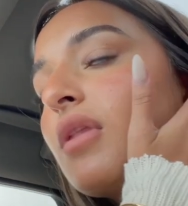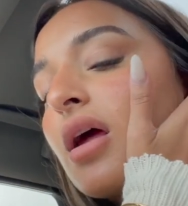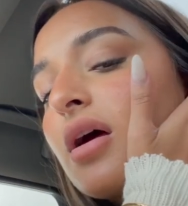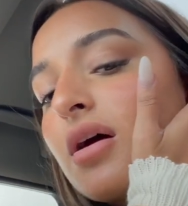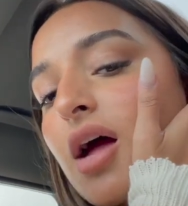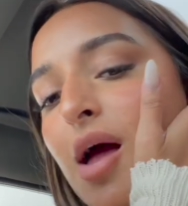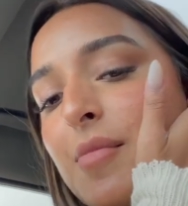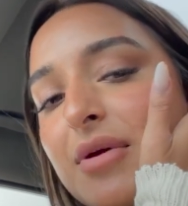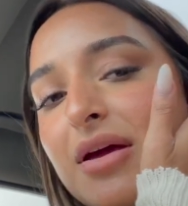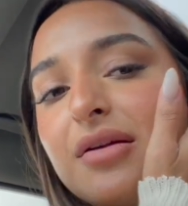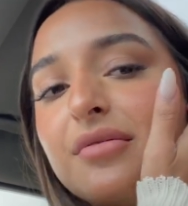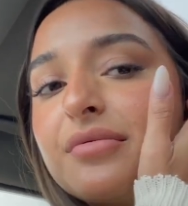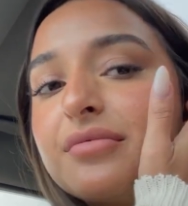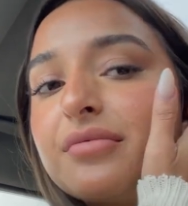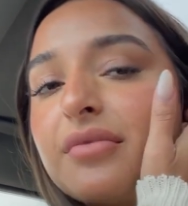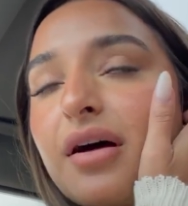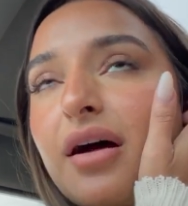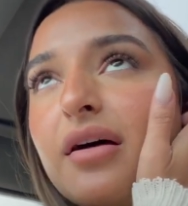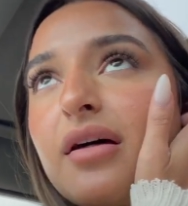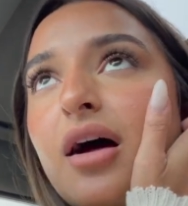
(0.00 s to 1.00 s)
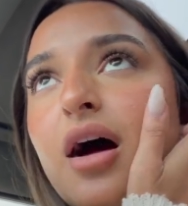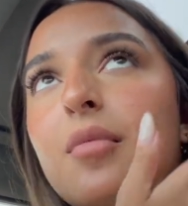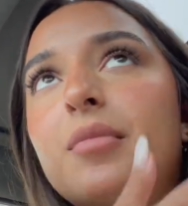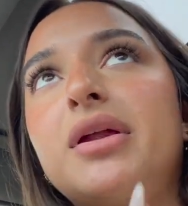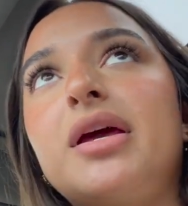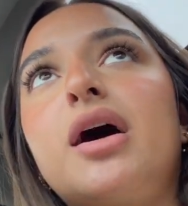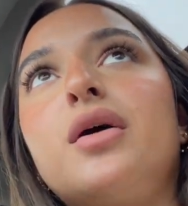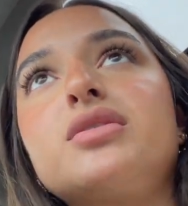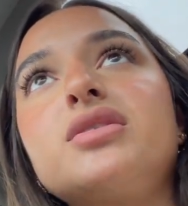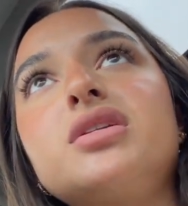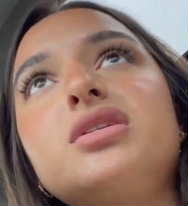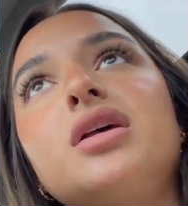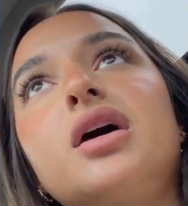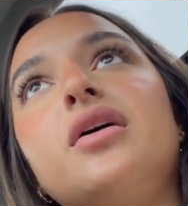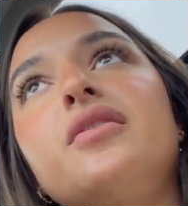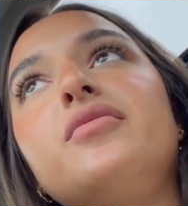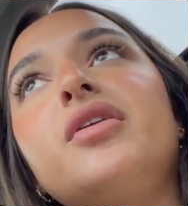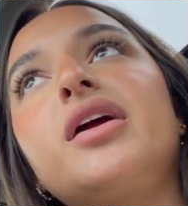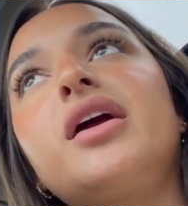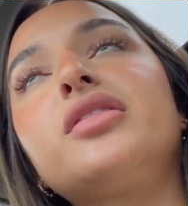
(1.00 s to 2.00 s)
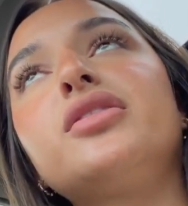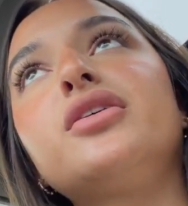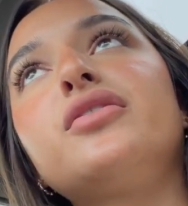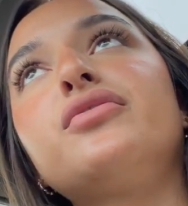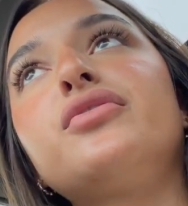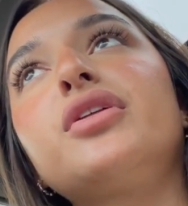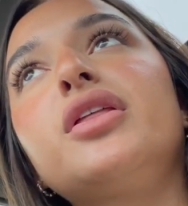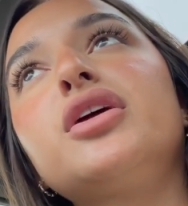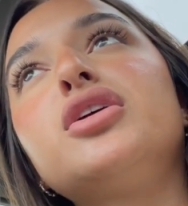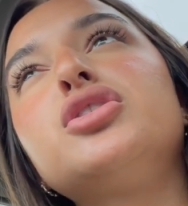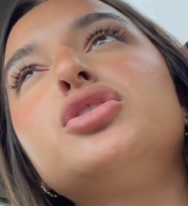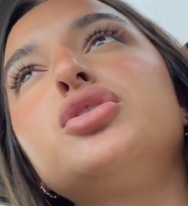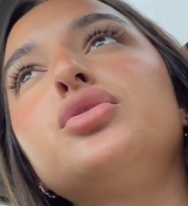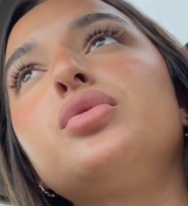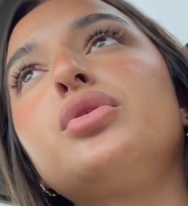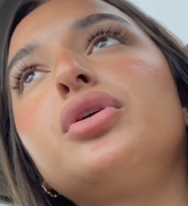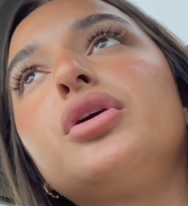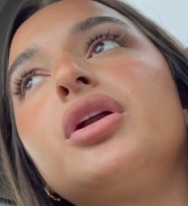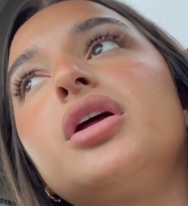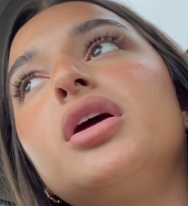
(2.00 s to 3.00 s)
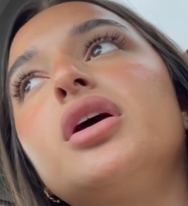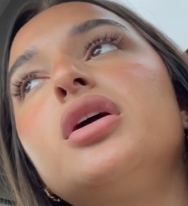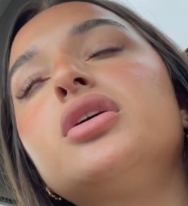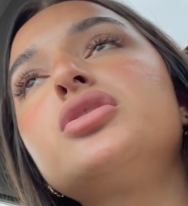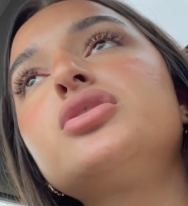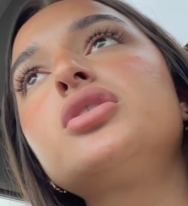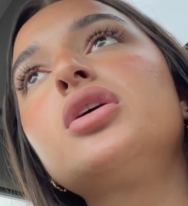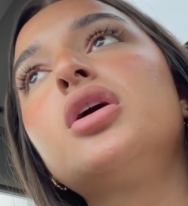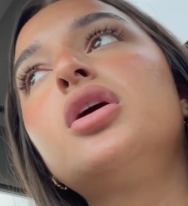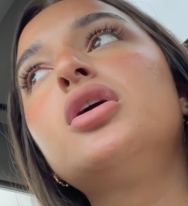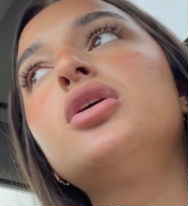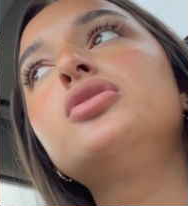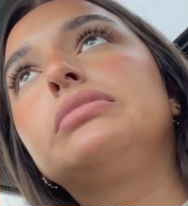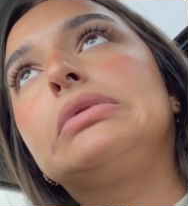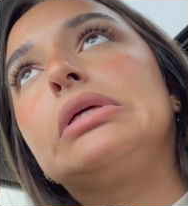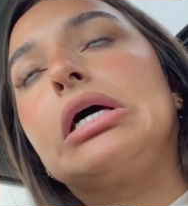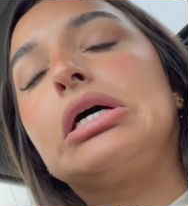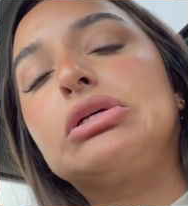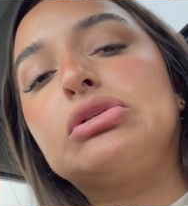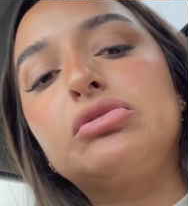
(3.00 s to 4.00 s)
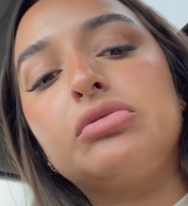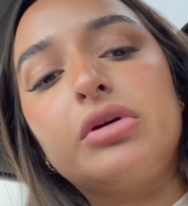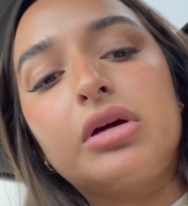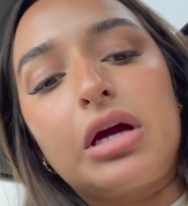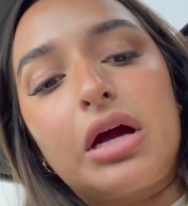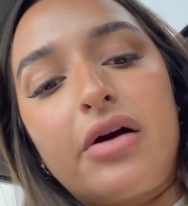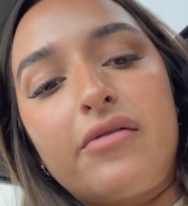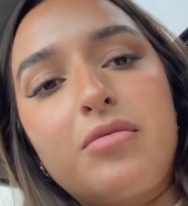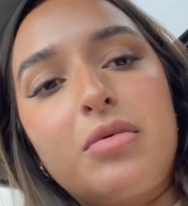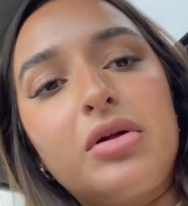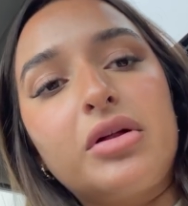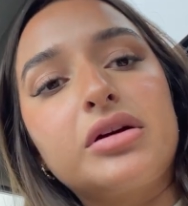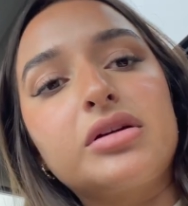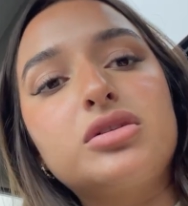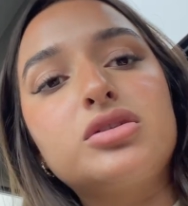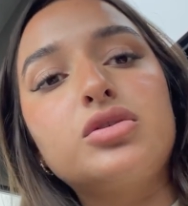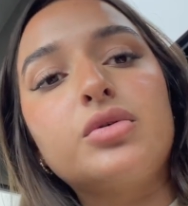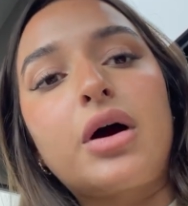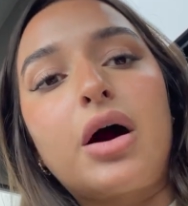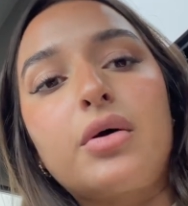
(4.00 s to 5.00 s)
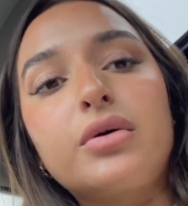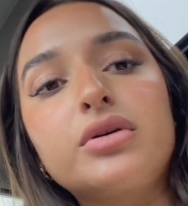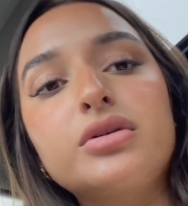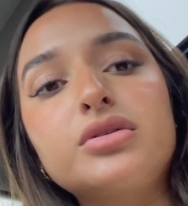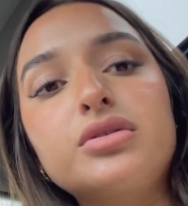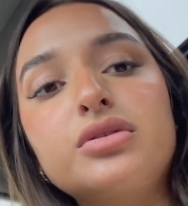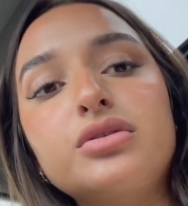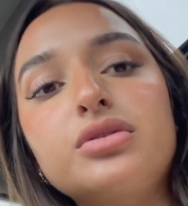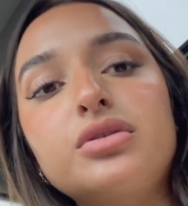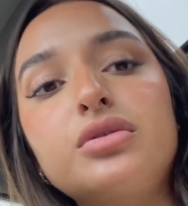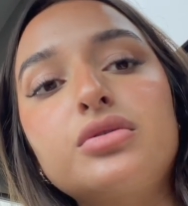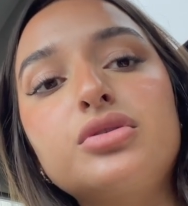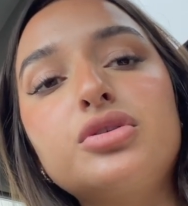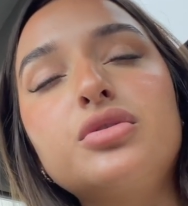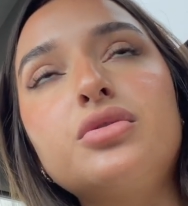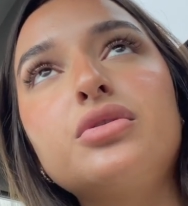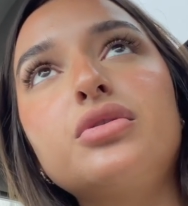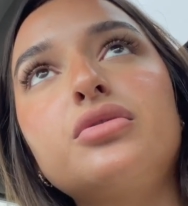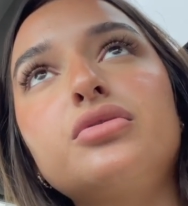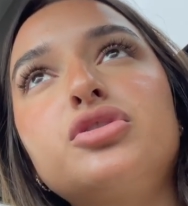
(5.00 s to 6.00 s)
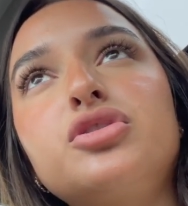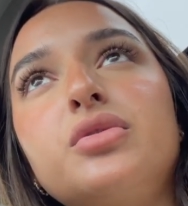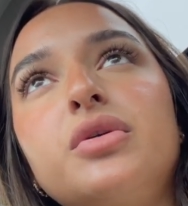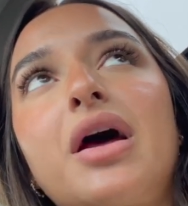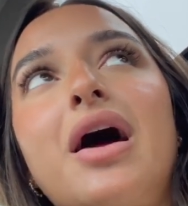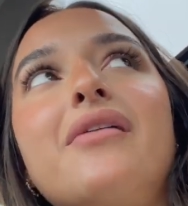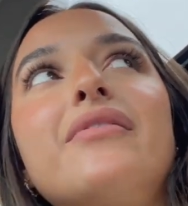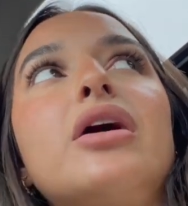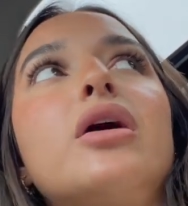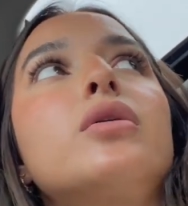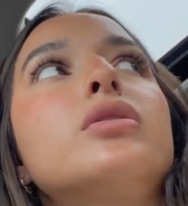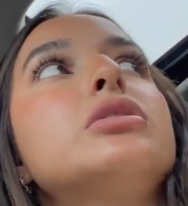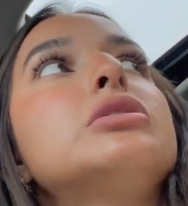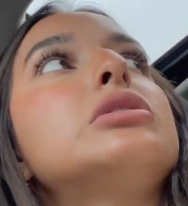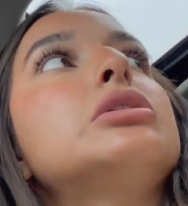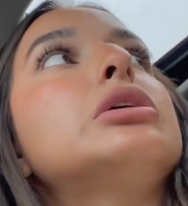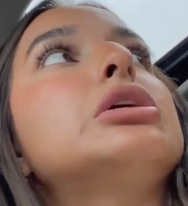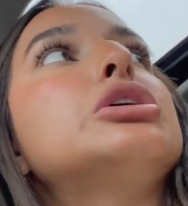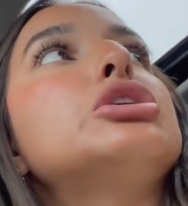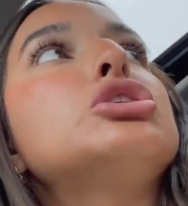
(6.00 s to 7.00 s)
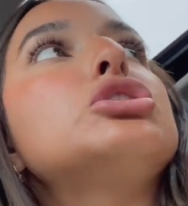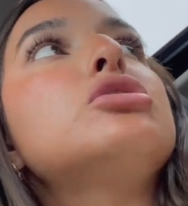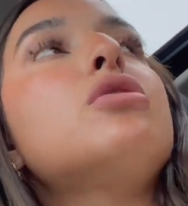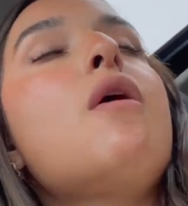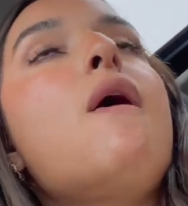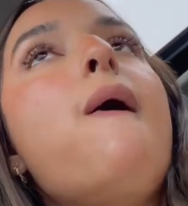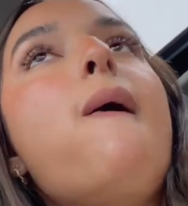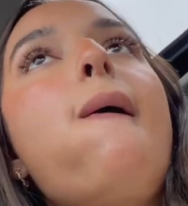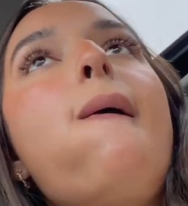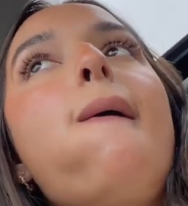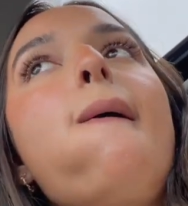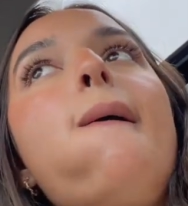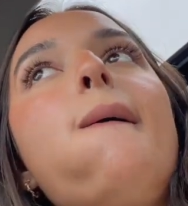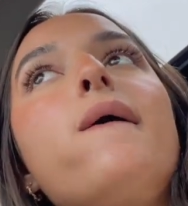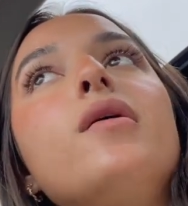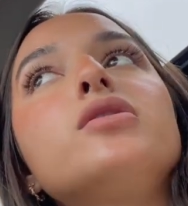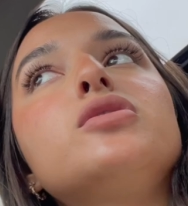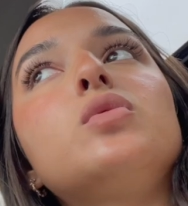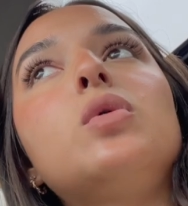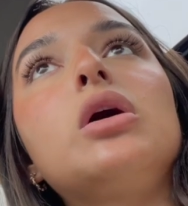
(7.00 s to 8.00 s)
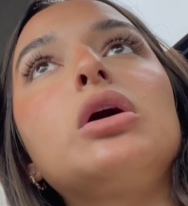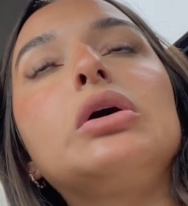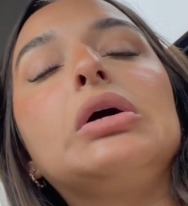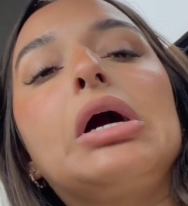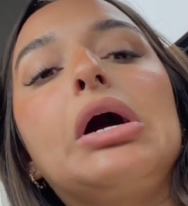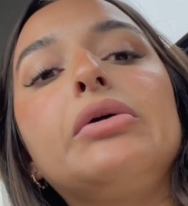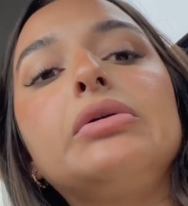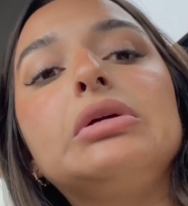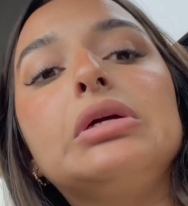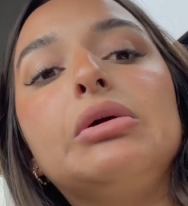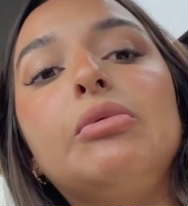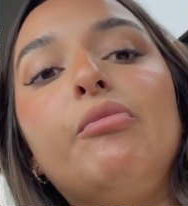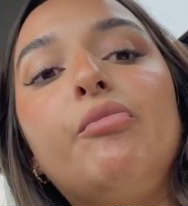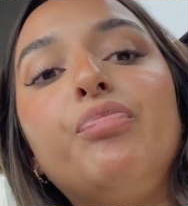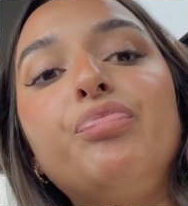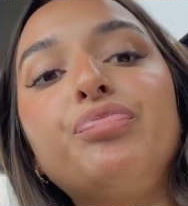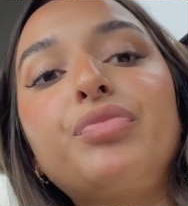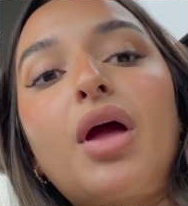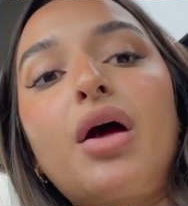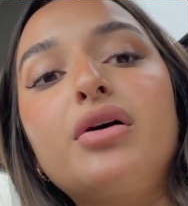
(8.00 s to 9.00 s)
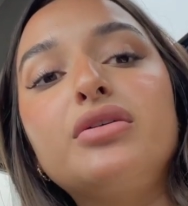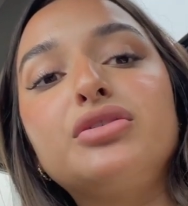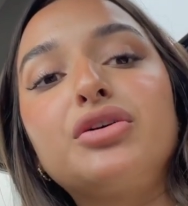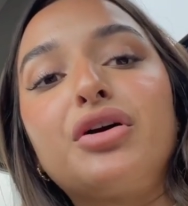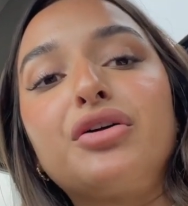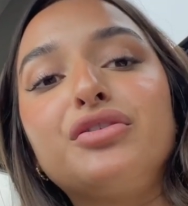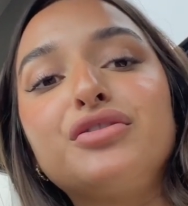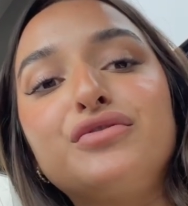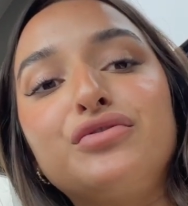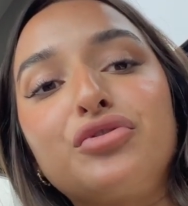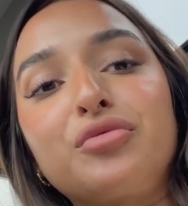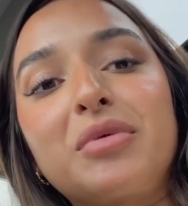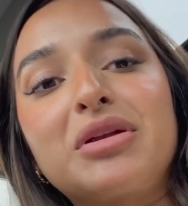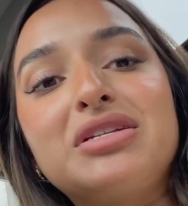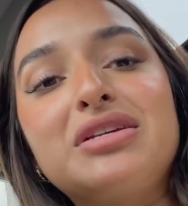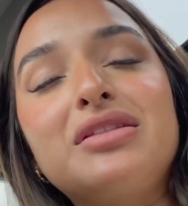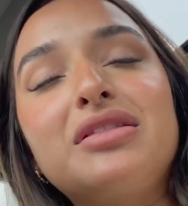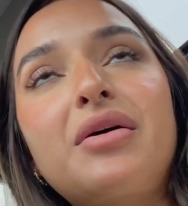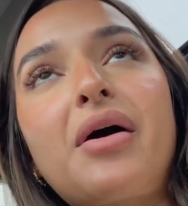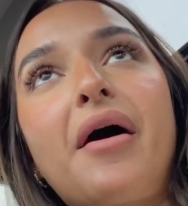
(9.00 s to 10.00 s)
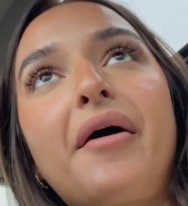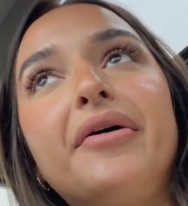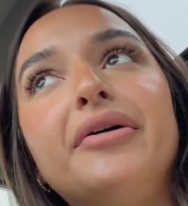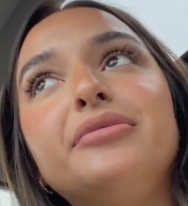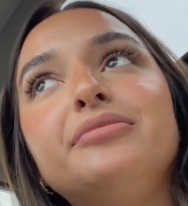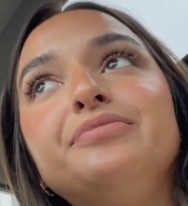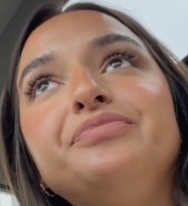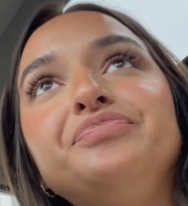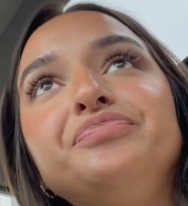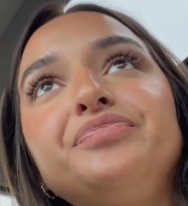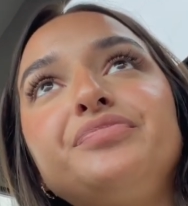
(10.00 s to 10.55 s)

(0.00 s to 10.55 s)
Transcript: I mean, how many hours is that? If I get there for like 2.30ish, yeah, so like I have about like two hours or so, two, two and a half hours-ish to walk around. Sorry, there's food in my teeth. Um,